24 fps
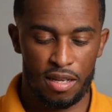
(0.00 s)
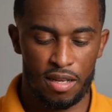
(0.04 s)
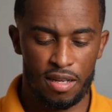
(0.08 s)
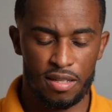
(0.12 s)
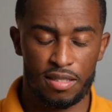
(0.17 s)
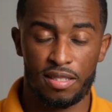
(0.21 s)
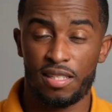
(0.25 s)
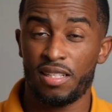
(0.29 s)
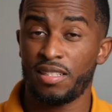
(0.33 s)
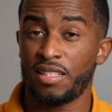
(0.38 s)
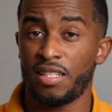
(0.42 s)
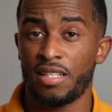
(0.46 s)

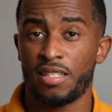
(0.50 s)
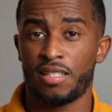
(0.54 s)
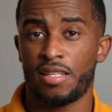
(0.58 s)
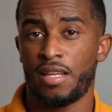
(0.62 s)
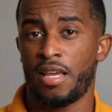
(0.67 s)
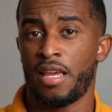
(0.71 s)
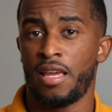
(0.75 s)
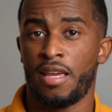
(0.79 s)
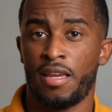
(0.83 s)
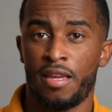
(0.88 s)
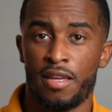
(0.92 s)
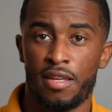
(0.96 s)
such as
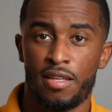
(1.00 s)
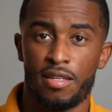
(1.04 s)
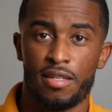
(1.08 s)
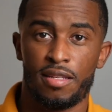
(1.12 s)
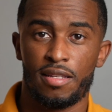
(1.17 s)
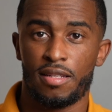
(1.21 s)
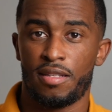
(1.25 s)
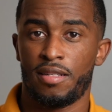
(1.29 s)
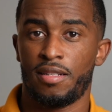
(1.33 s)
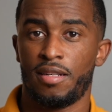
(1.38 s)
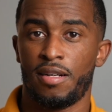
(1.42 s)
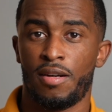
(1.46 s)
a
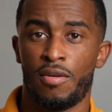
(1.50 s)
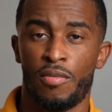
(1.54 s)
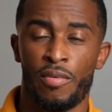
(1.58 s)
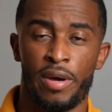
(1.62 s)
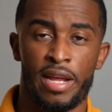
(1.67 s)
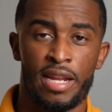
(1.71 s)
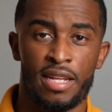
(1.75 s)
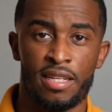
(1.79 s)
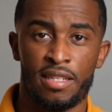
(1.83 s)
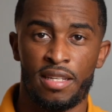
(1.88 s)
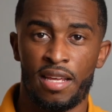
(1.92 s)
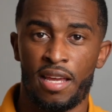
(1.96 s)

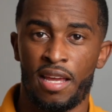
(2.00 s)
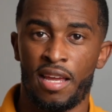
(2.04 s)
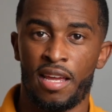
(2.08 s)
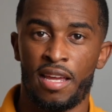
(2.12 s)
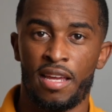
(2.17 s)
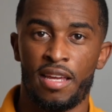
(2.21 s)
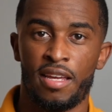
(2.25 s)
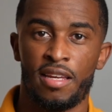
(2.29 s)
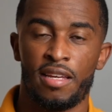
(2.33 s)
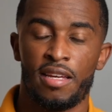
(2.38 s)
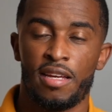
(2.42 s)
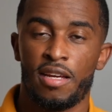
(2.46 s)
wedding
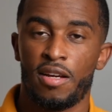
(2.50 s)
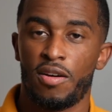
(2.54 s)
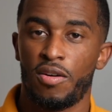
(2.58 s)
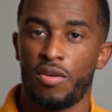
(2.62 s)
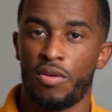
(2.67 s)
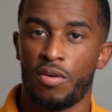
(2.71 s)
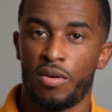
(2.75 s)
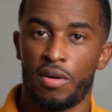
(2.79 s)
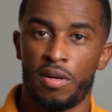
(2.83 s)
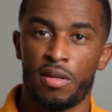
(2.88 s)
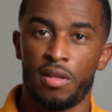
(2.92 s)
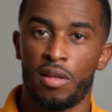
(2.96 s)
day
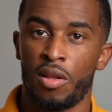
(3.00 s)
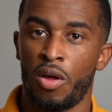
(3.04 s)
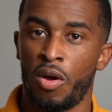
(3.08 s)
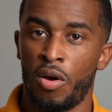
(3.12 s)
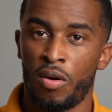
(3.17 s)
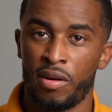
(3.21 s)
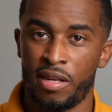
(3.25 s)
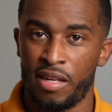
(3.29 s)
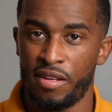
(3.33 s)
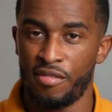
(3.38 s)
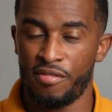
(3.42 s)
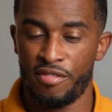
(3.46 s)
or
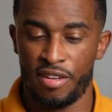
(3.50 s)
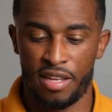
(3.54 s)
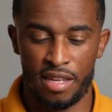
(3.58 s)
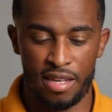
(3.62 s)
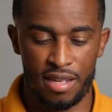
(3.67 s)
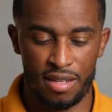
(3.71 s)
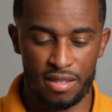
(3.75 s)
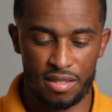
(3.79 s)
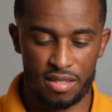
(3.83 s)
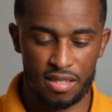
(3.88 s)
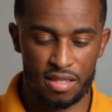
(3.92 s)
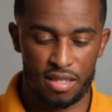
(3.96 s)
long
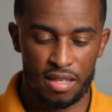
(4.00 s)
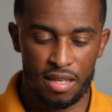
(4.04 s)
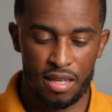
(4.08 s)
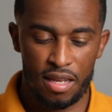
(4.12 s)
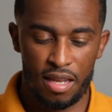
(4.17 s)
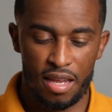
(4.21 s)
events,